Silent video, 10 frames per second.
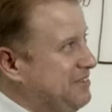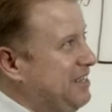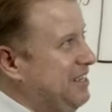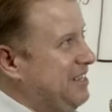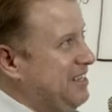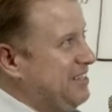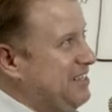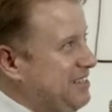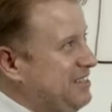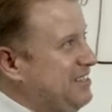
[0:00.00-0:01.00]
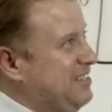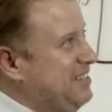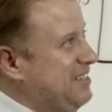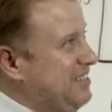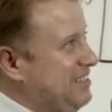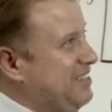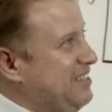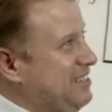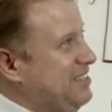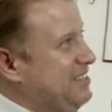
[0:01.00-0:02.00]

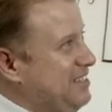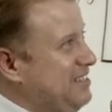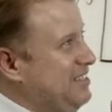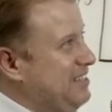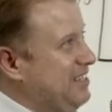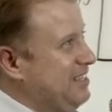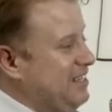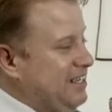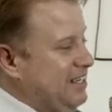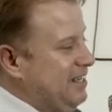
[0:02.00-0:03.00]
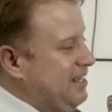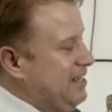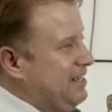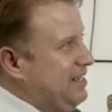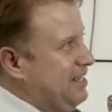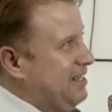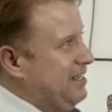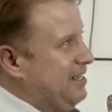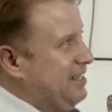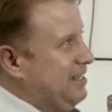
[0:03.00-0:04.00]

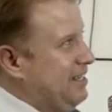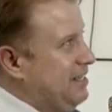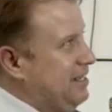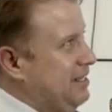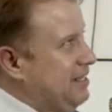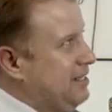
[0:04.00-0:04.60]
[no speech]